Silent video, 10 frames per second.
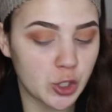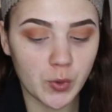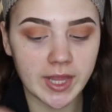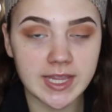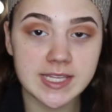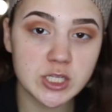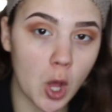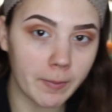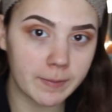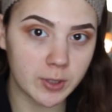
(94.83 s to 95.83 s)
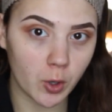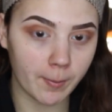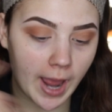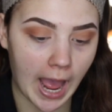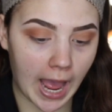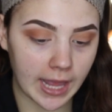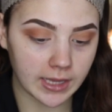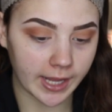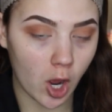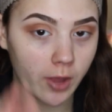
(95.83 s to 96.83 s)
so like this is all i'm going to be doing on my
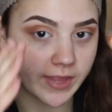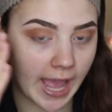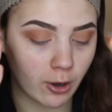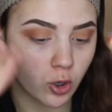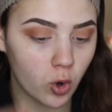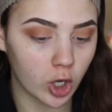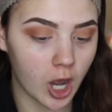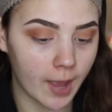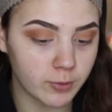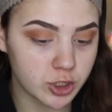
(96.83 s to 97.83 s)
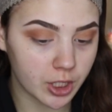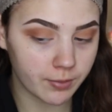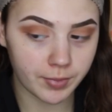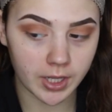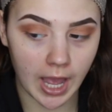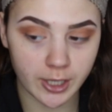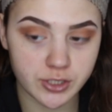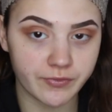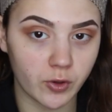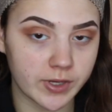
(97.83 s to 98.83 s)
eye like on the outer corner i'm just going to be i
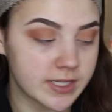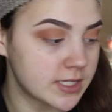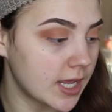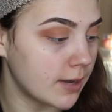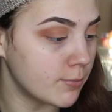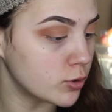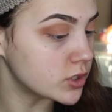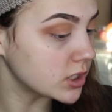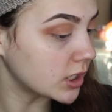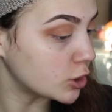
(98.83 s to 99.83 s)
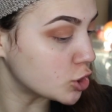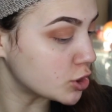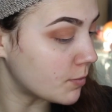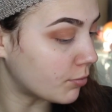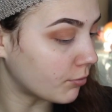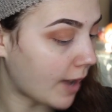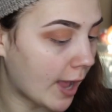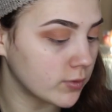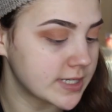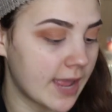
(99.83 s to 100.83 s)
just focused it mostly just
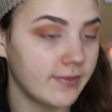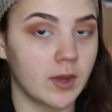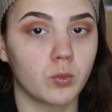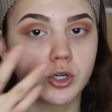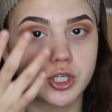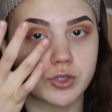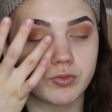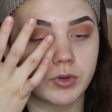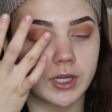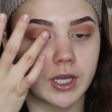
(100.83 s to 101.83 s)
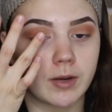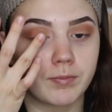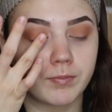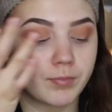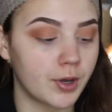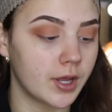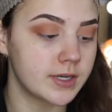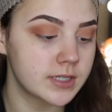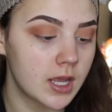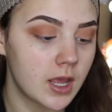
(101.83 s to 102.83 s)
browns and then we're just really going to
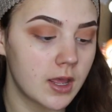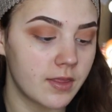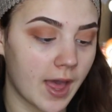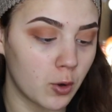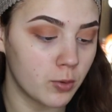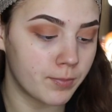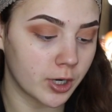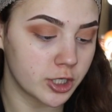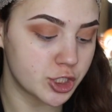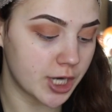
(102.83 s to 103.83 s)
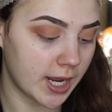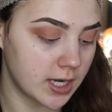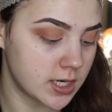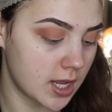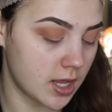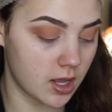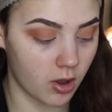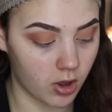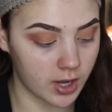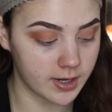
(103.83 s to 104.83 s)
put that Ooh Burn shade
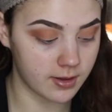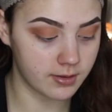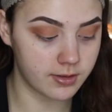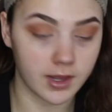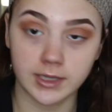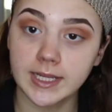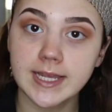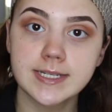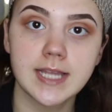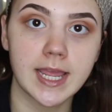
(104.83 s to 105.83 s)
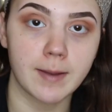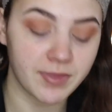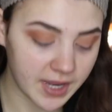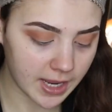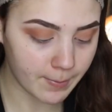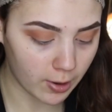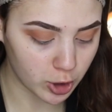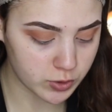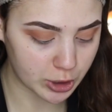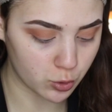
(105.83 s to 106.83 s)
on the lid and I'm thinking
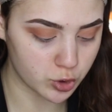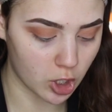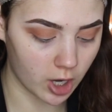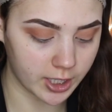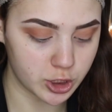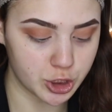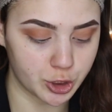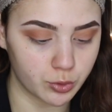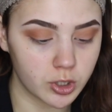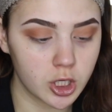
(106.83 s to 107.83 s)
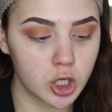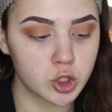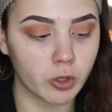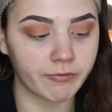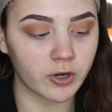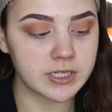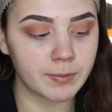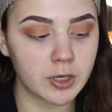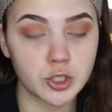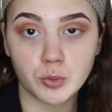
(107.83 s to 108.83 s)
about using Hot Toddy too. So first
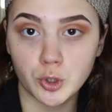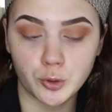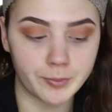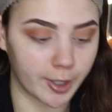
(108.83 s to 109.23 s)
I'm going to do Ooh